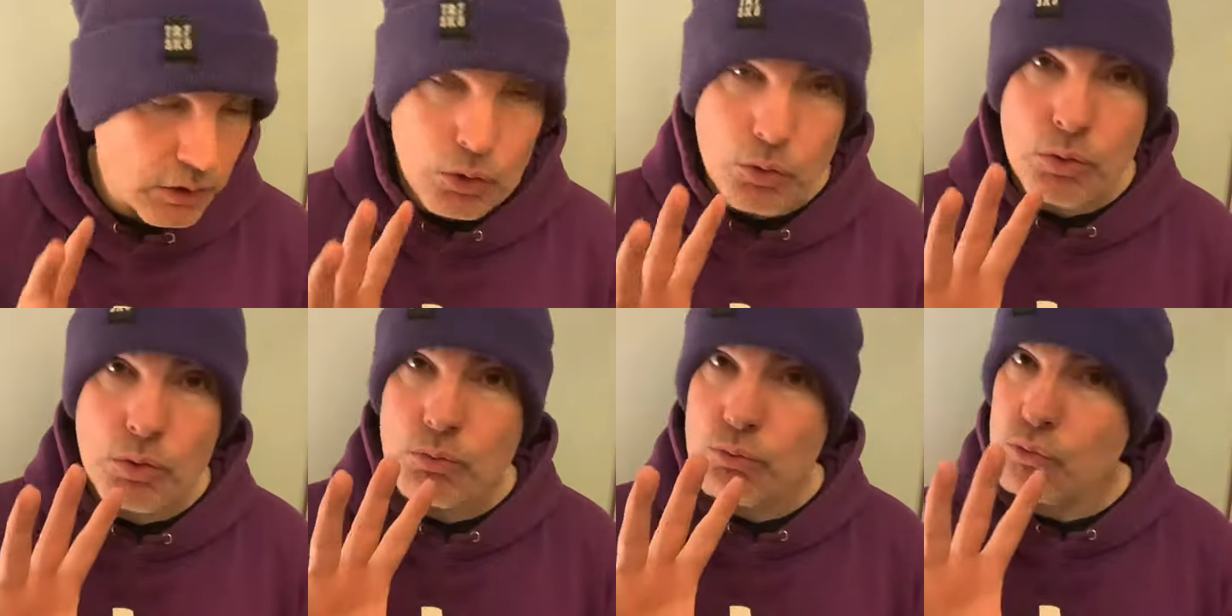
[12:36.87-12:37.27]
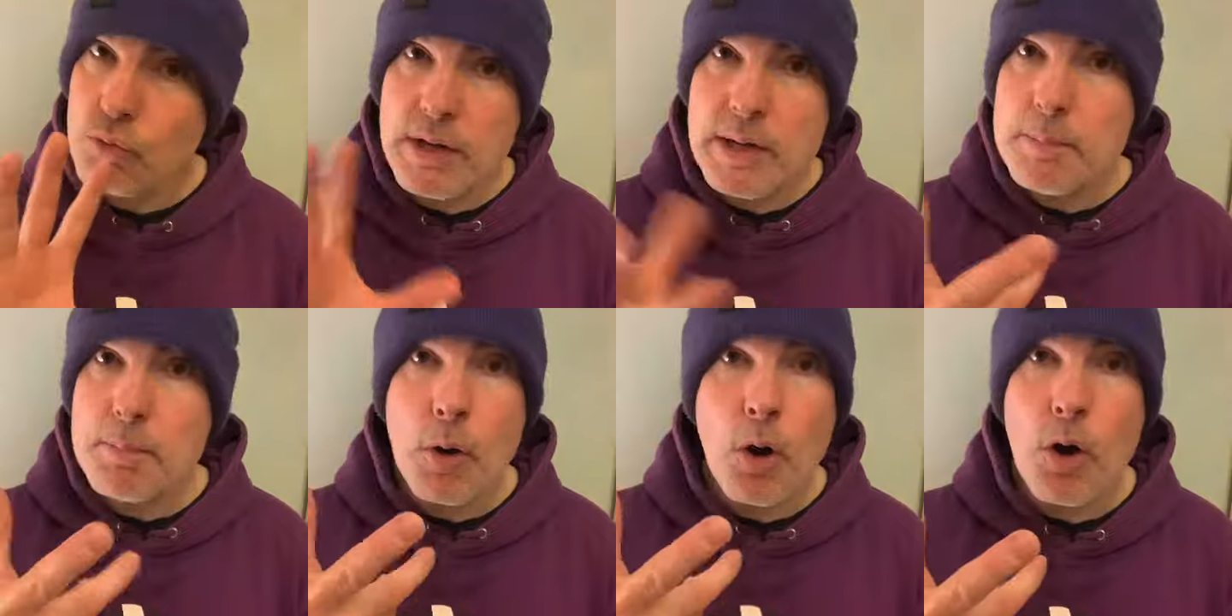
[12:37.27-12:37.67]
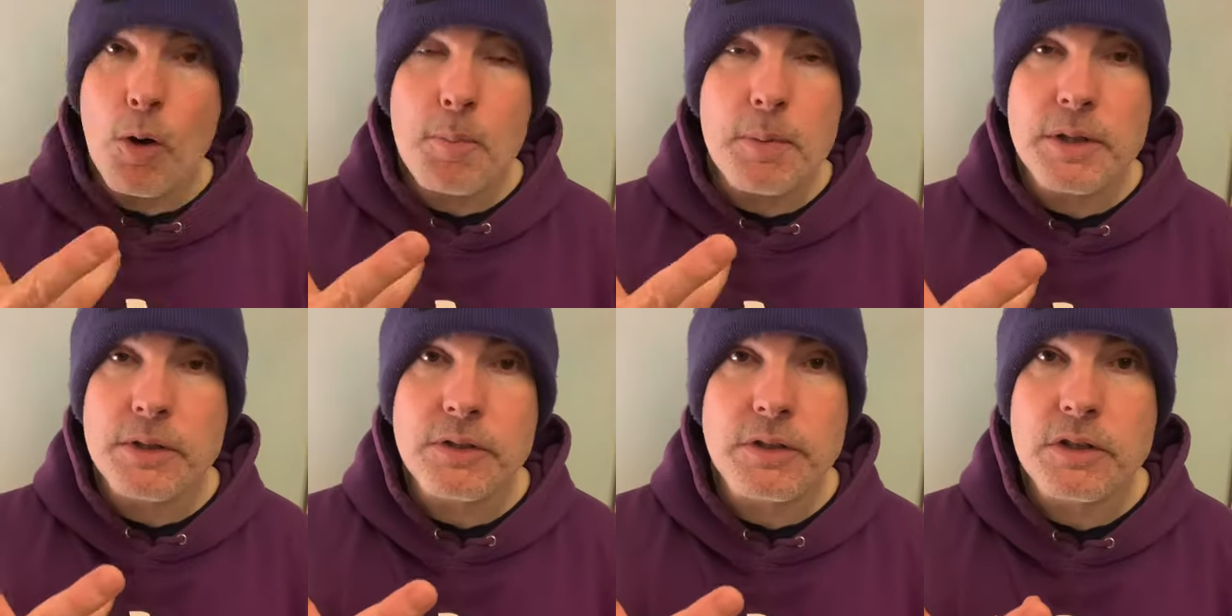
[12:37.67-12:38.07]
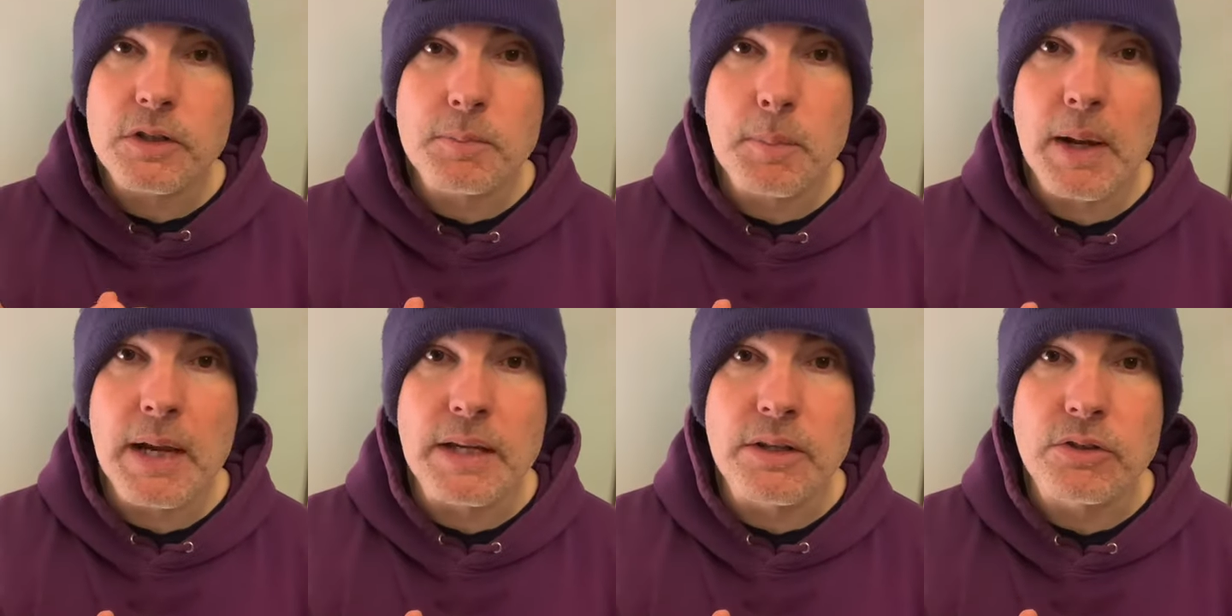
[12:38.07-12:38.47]
you can repurpose the
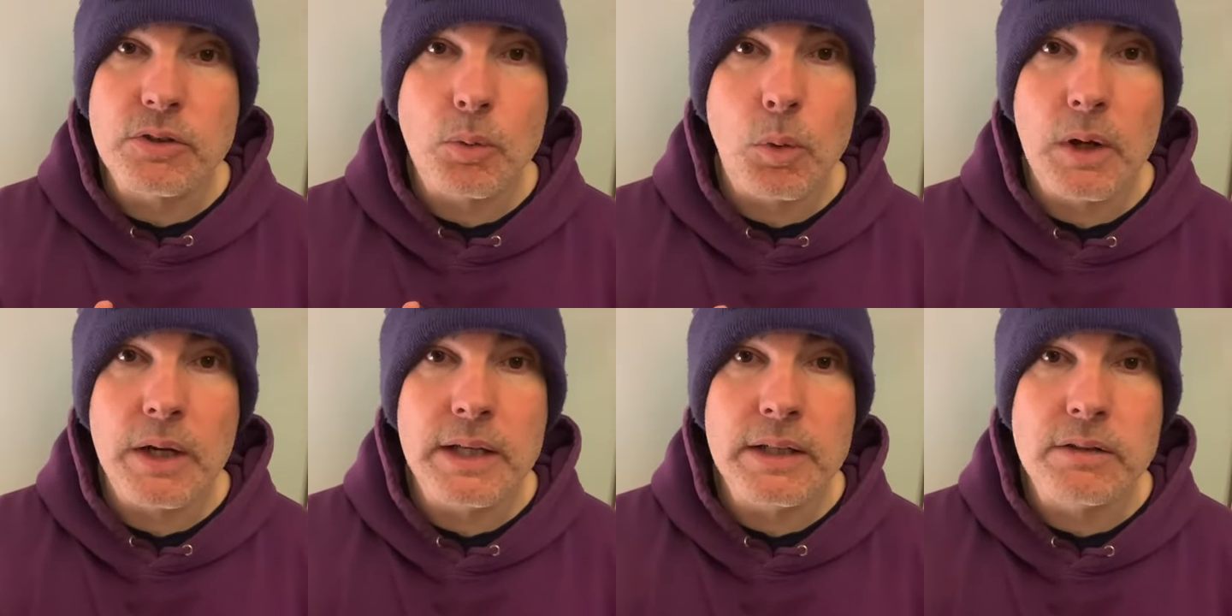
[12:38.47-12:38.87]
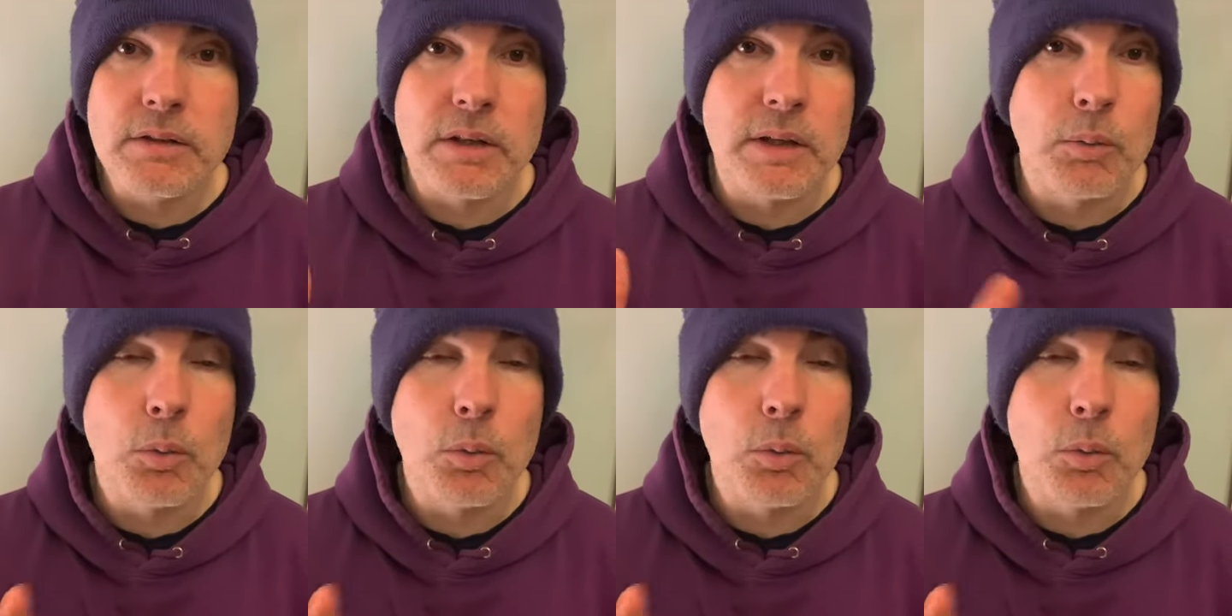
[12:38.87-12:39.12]
space quite easily.